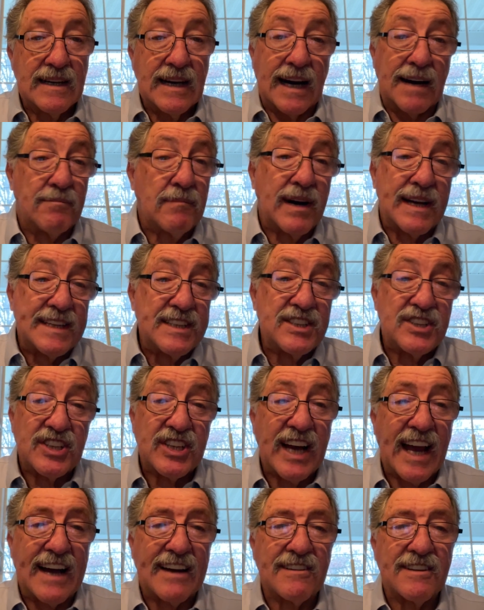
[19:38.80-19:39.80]
I might
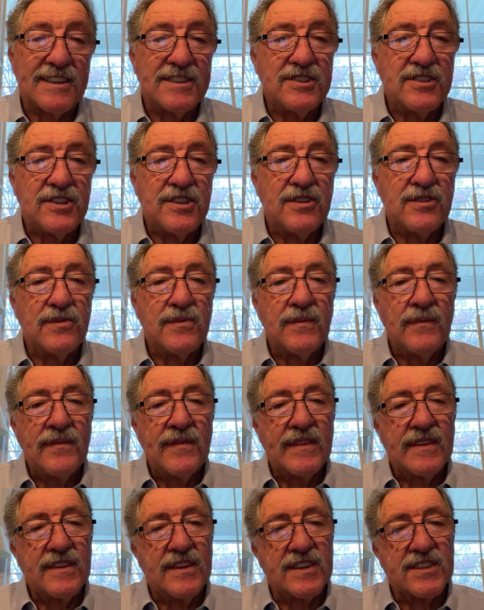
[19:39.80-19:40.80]
challenge you
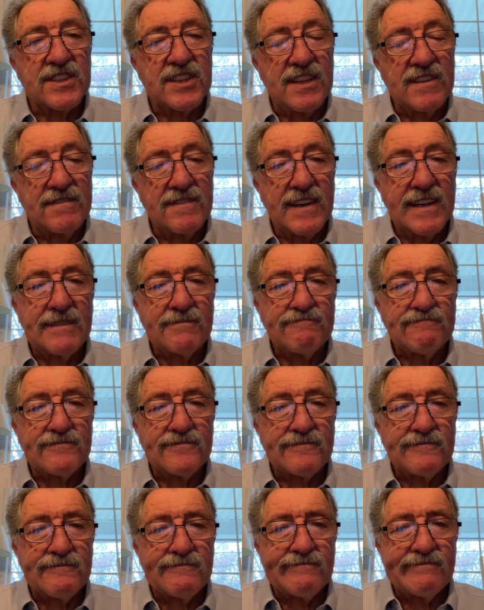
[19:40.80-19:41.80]
this evening
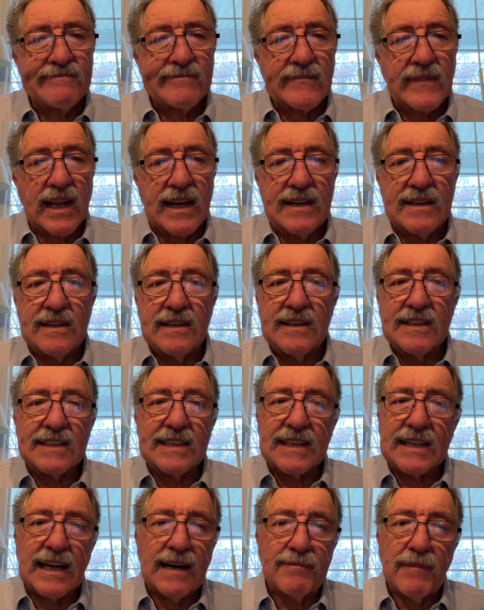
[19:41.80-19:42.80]

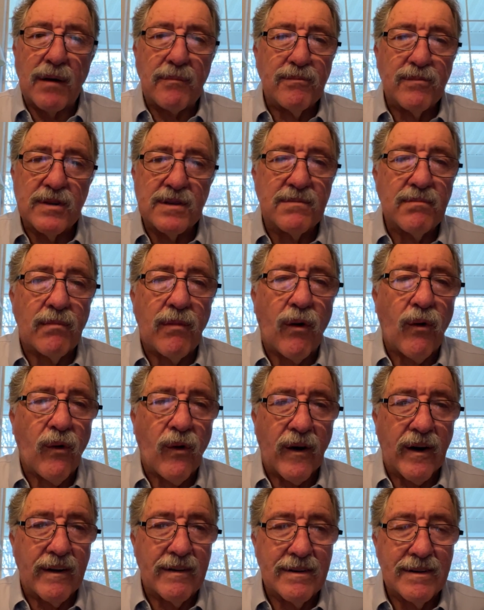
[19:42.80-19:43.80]
to come up with
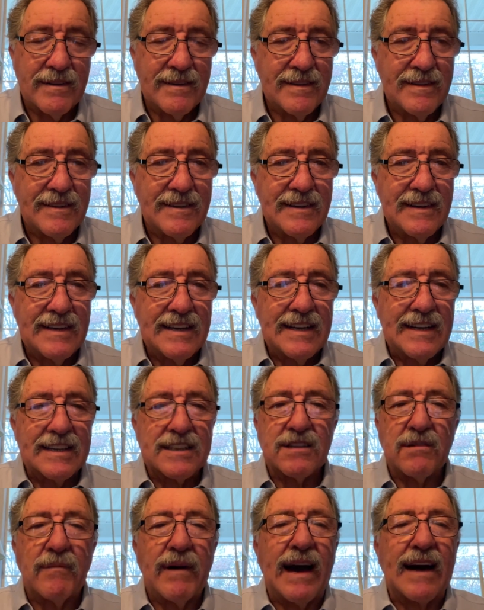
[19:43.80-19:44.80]
more. As
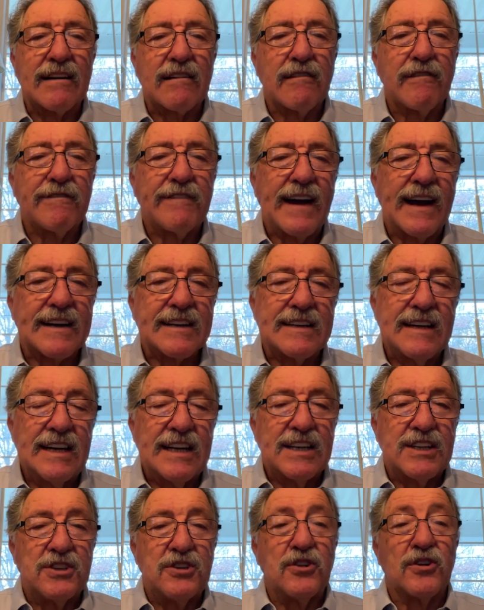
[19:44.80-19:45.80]
a matter of fact,
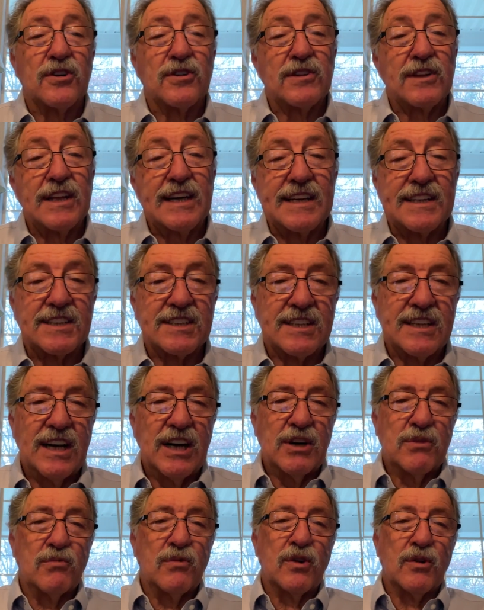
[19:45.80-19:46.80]
your list
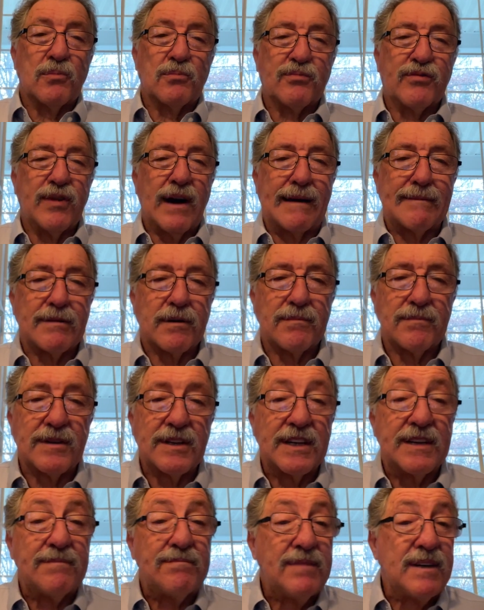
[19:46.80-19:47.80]
will
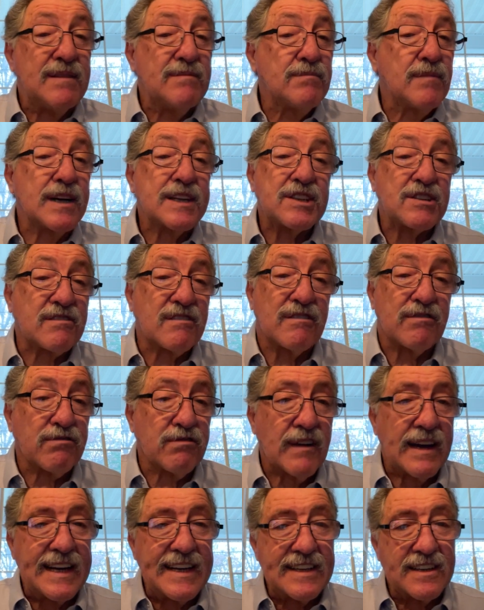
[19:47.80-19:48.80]
probably be much
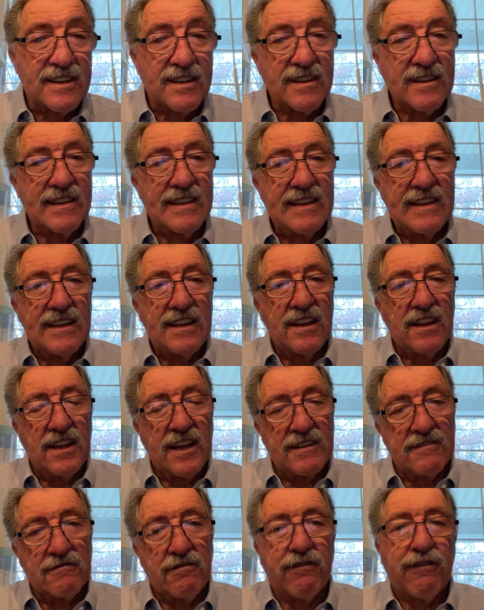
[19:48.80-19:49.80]
greater
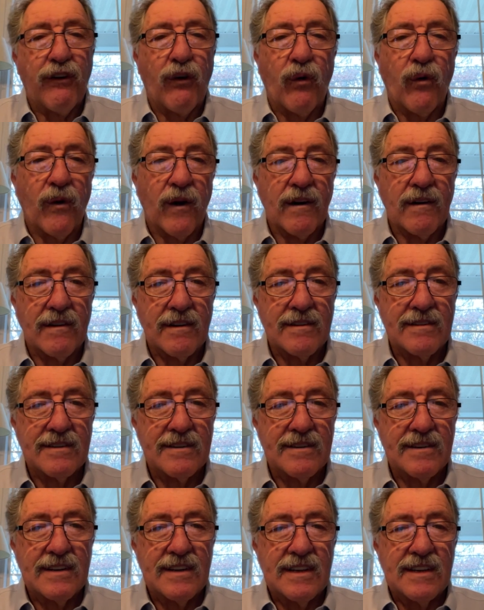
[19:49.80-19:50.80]
than four.
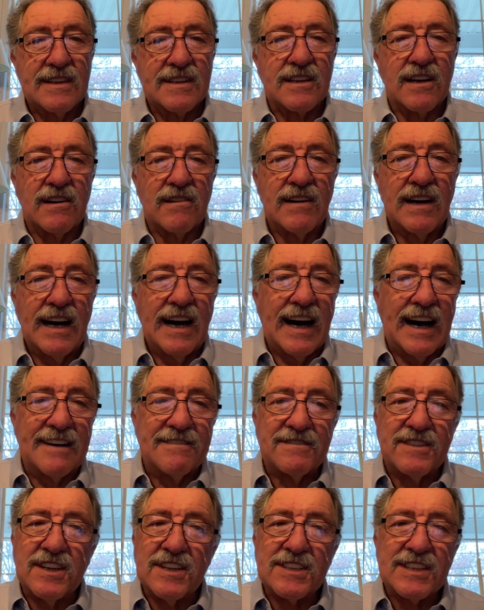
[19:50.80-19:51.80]
So I've
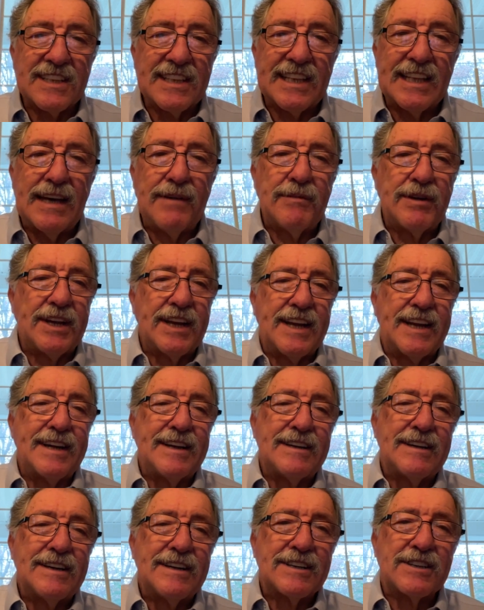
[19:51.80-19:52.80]
just limited it
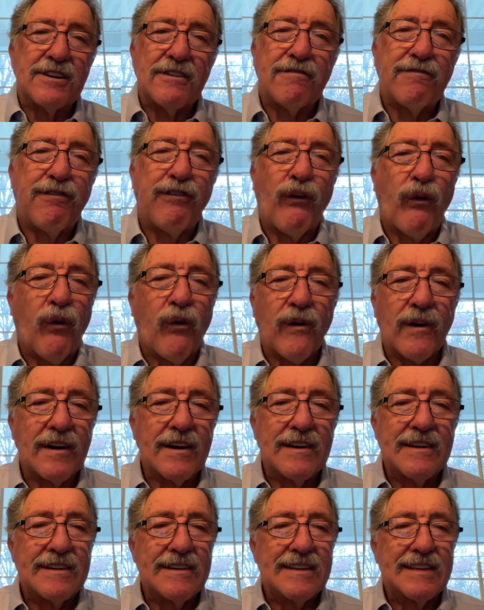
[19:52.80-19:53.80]
to four